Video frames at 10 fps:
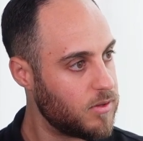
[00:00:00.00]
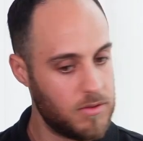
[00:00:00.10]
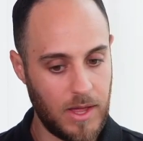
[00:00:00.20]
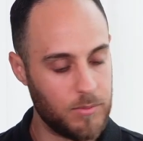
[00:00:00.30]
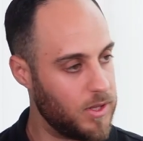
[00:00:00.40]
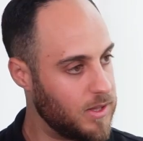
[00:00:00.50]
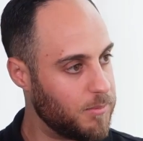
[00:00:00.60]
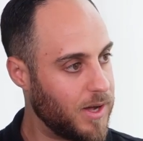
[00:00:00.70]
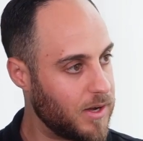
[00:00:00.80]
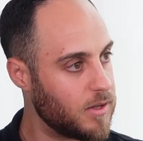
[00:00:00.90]
that were in the
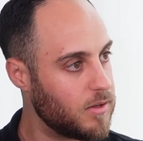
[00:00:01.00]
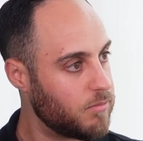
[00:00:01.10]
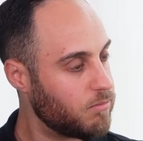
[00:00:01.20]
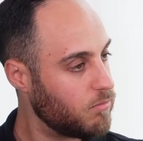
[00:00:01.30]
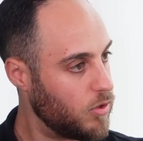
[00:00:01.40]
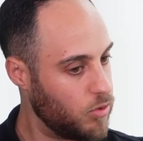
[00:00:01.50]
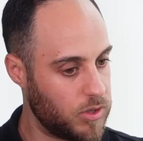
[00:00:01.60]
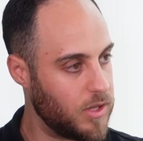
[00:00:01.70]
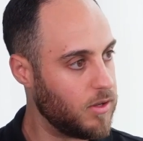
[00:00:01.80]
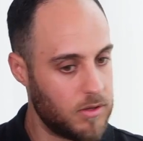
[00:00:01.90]
market
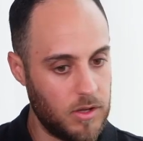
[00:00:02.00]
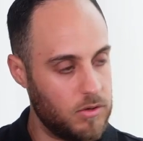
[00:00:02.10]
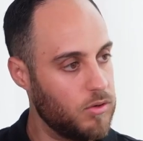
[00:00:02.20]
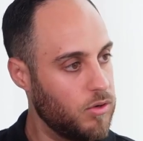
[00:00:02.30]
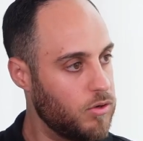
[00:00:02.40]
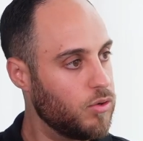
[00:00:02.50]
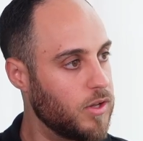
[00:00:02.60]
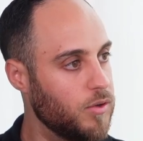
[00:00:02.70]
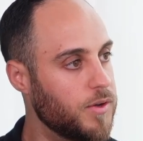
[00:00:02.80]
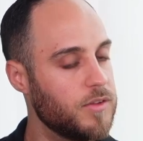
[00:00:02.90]
looking
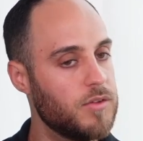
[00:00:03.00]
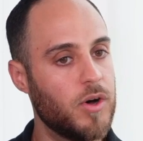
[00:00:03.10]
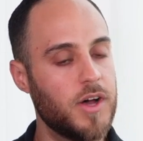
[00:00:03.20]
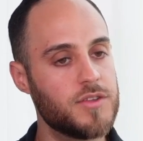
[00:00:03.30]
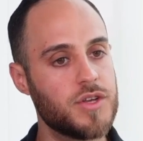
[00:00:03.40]
to buy.